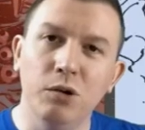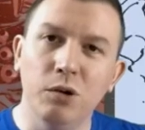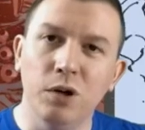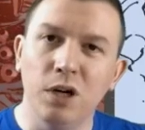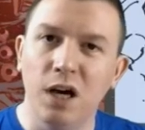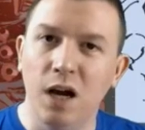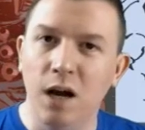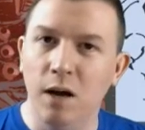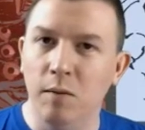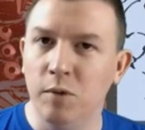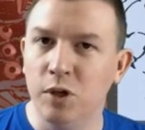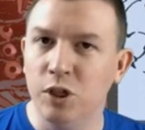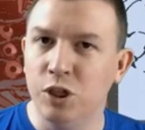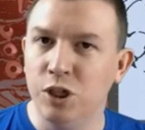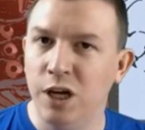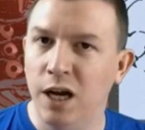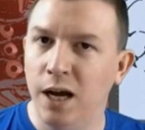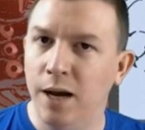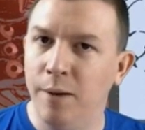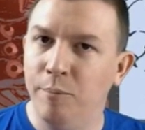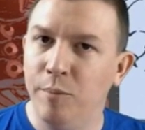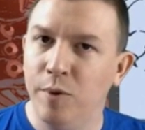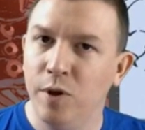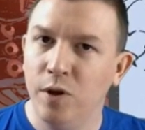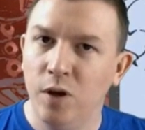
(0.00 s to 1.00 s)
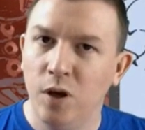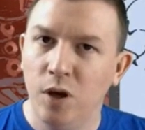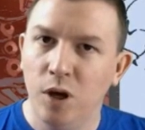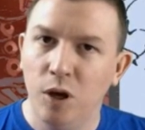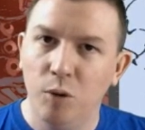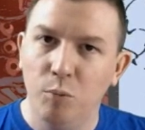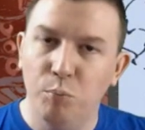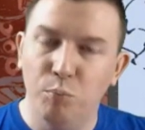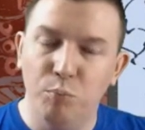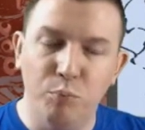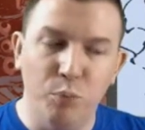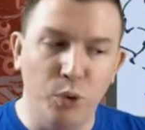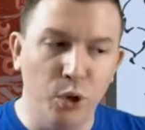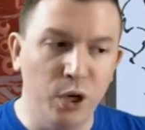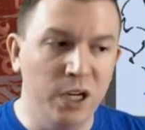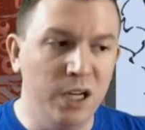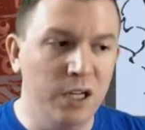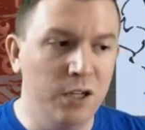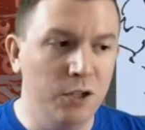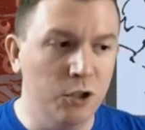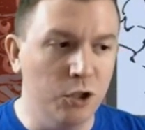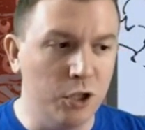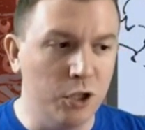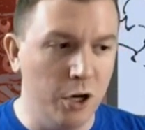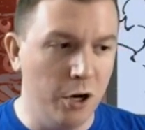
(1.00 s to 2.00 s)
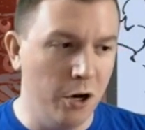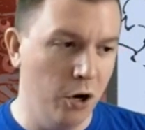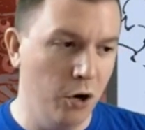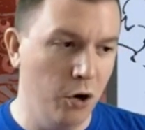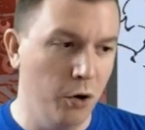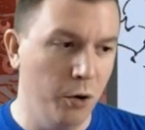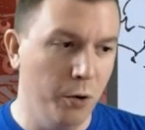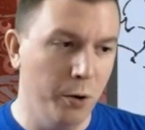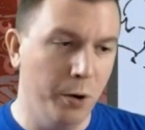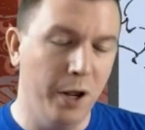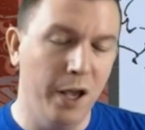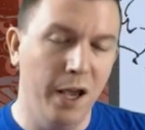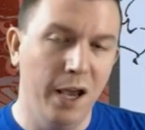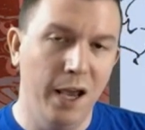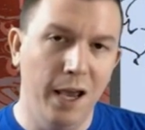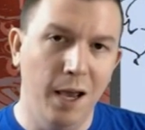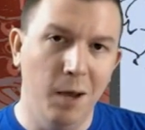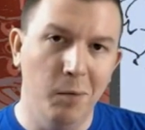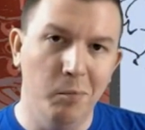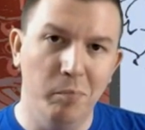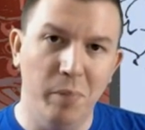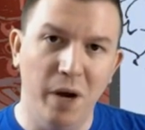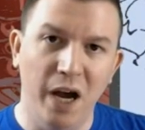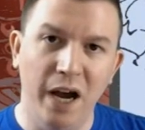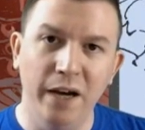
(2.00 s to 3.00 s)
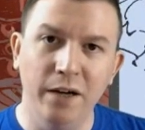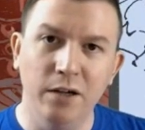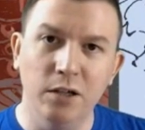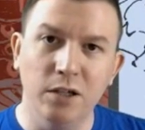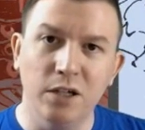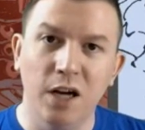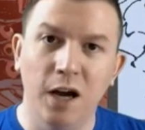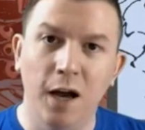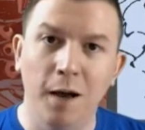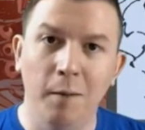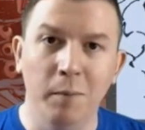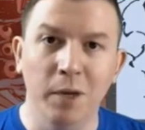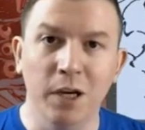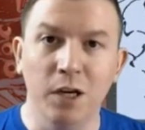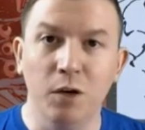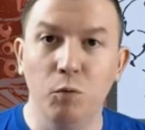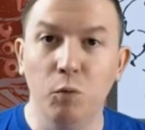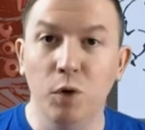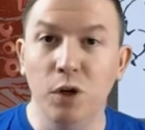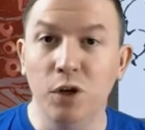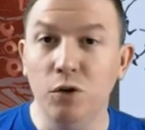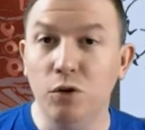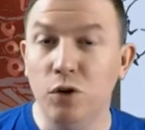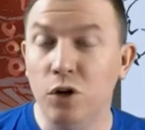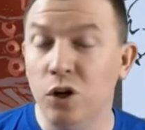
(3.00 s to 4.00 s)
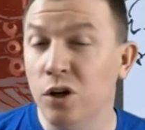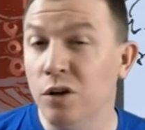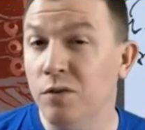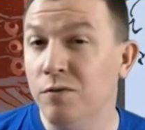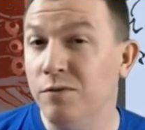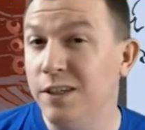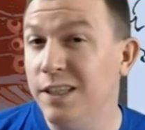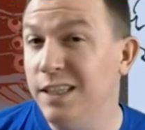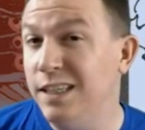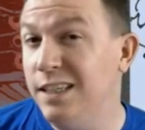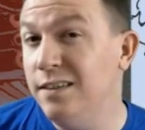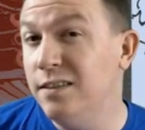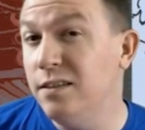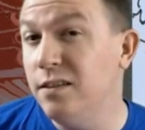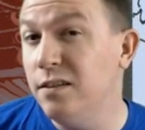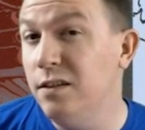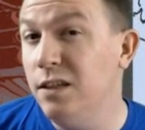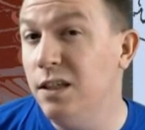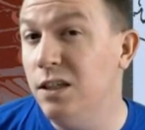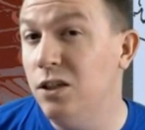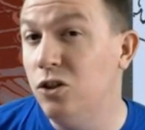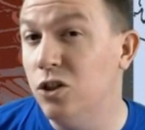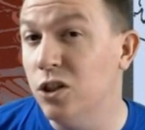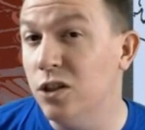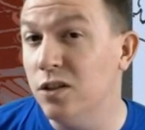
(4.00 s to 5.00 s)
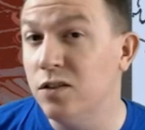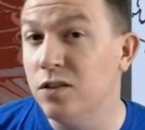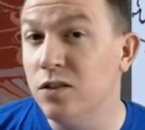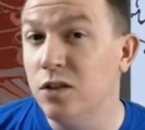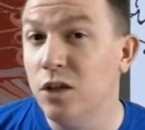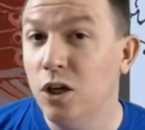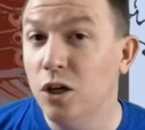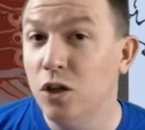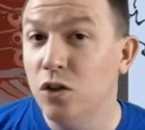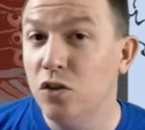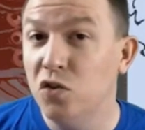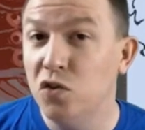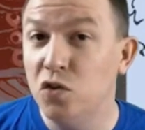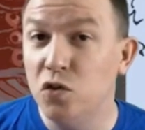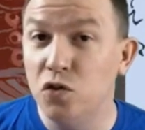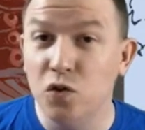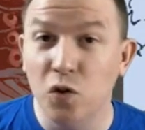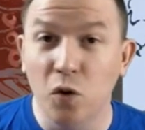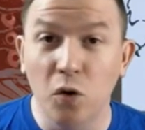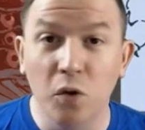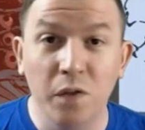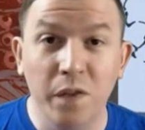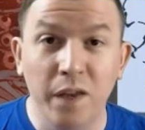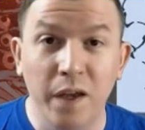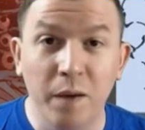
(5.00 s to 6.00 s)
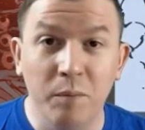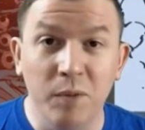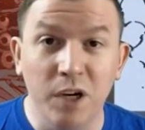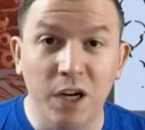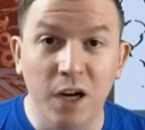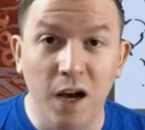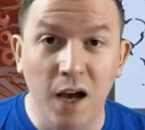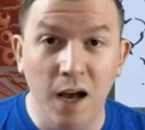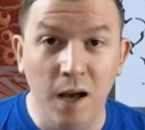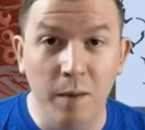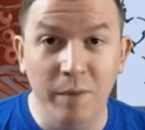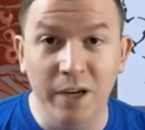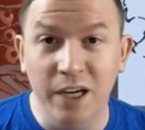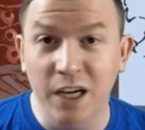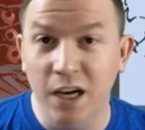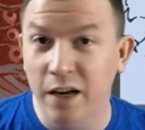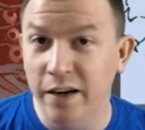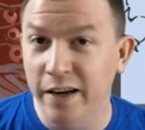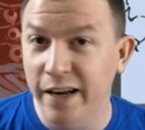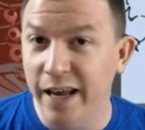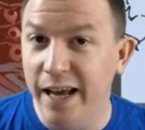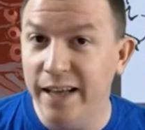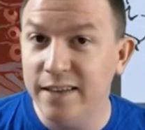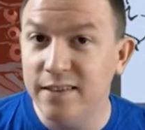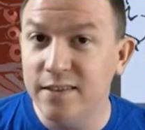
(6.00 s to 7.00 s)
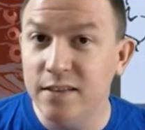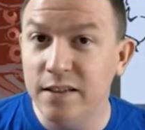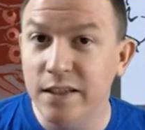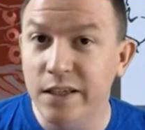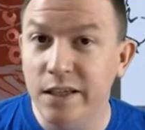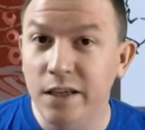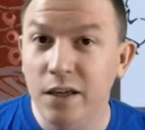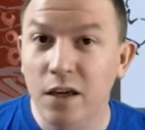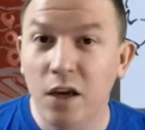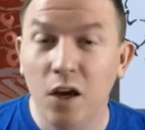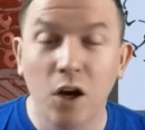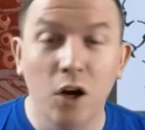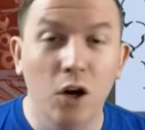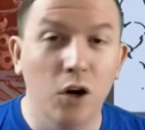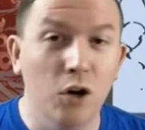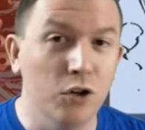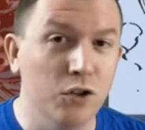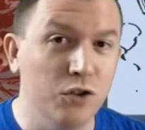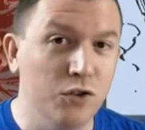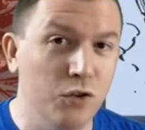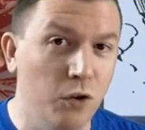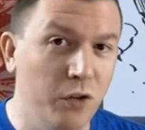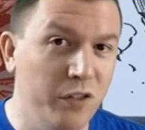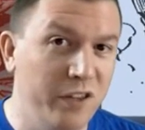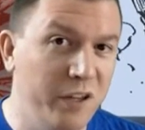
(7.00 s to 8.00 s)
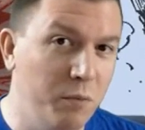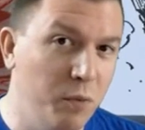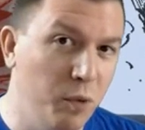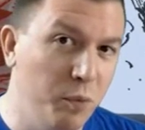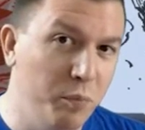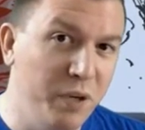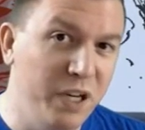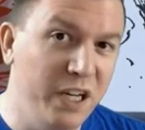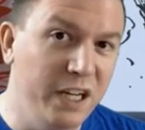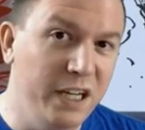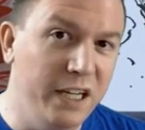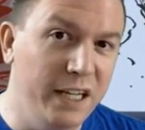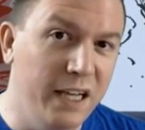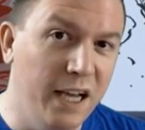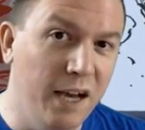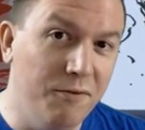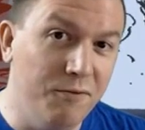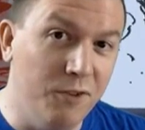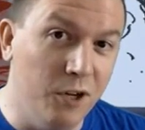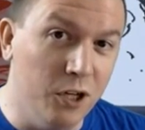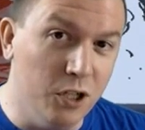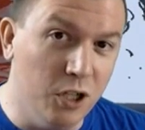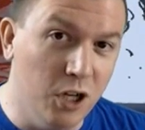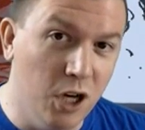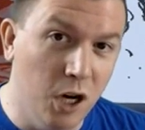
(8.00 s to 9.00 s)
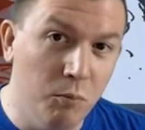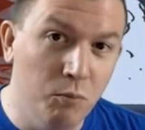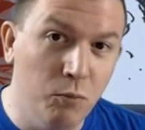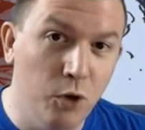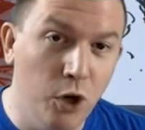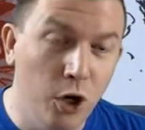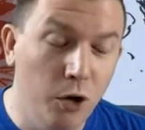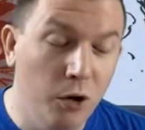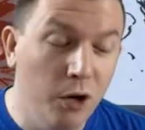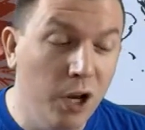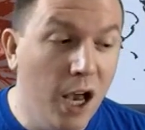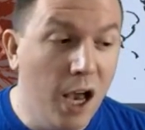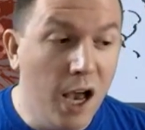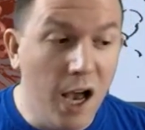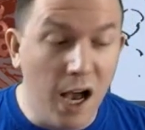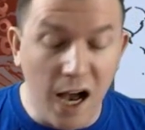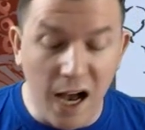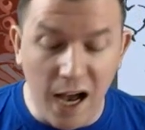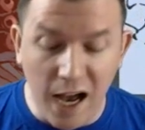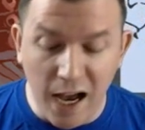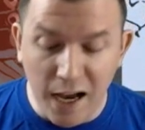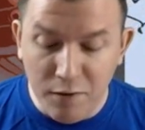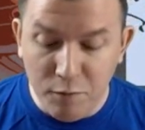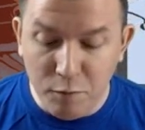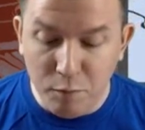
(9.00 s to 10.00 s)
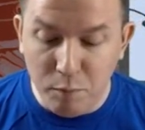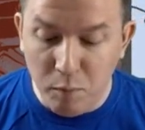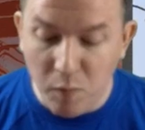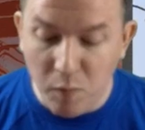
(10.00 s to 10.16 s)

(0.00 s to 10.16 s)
comic shop, bring in your code, and buy your comic when you could have easily just sold them a comic on Etsy or sold them a PDF on Gumroad. I've